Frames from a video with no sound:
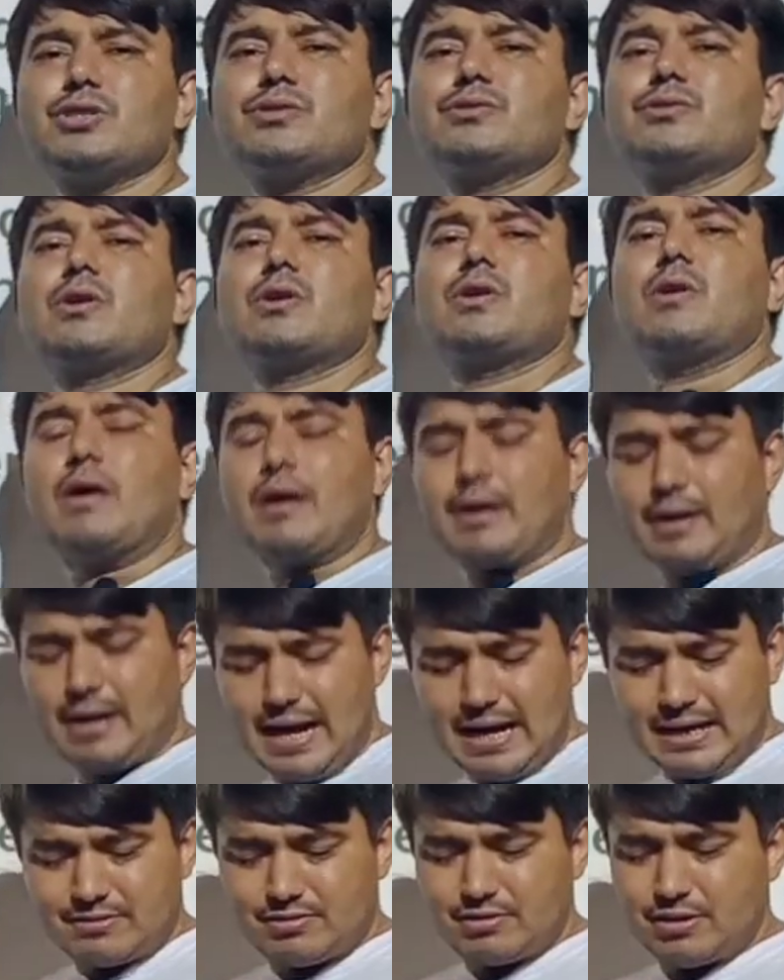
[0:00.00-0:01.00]
Which is the
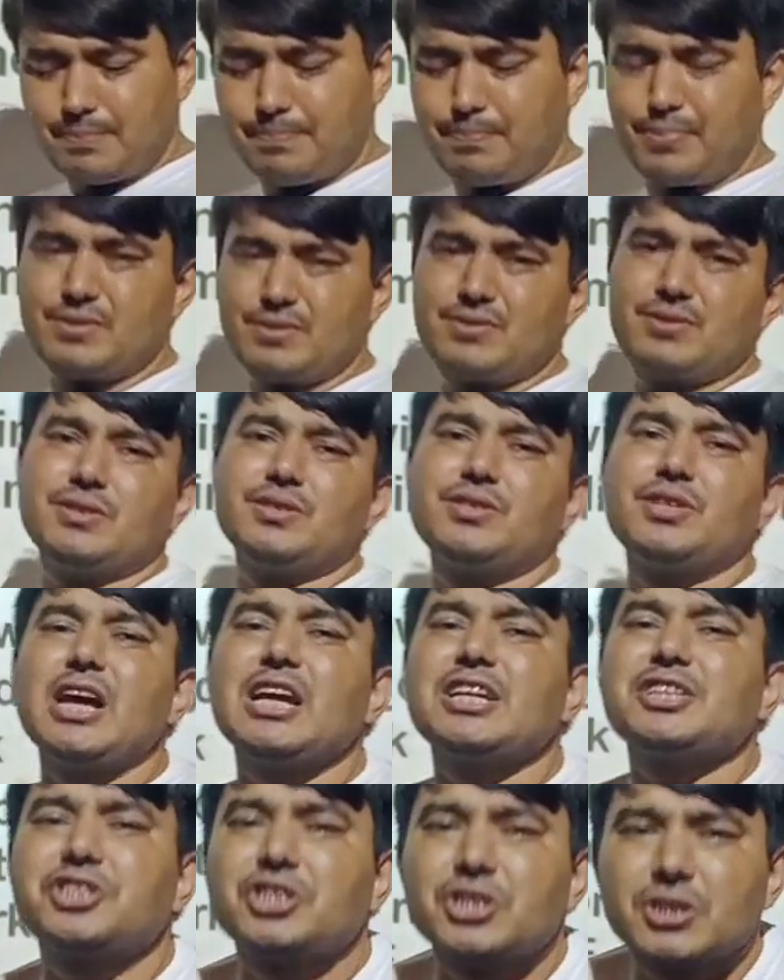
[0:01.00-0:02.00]
correct
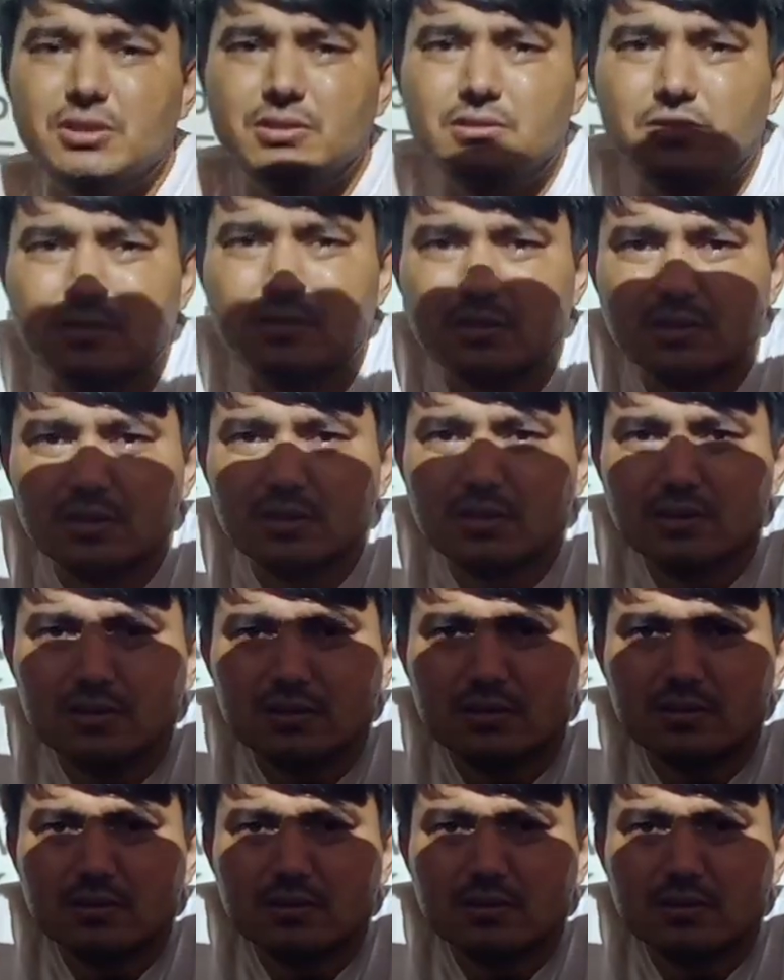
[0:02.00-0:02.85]
representation?